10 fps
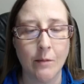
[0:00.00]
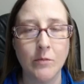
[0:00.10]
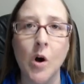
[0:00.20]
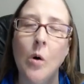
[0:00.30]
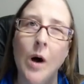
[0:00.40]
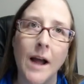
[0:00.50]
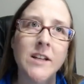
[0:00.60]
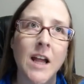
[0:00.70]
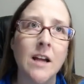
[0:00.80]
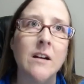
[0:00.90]
No, I
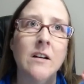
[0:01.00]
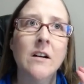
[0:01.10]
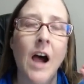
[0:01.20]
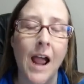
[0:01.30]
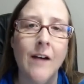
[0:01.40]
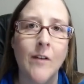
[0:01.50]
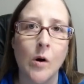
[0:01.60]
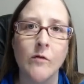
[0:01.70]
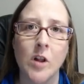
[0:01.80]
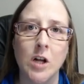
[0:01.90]
take a half hour
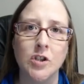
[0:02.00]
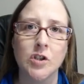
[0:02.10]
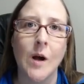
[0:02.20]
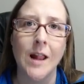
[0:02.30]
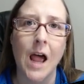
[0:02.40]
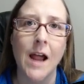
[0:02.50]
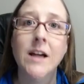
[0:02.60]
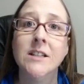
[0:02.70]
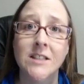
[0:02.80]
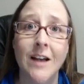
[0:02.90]
for lunch, so I lie.
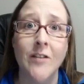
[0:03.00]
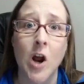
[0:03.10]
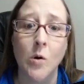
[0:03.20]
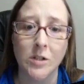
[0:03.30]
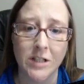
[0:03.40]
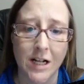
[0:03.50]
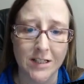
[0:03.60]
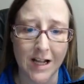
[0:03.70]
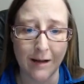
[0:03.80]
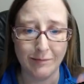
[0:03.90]
7 hours
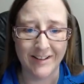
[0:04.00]
nonstop.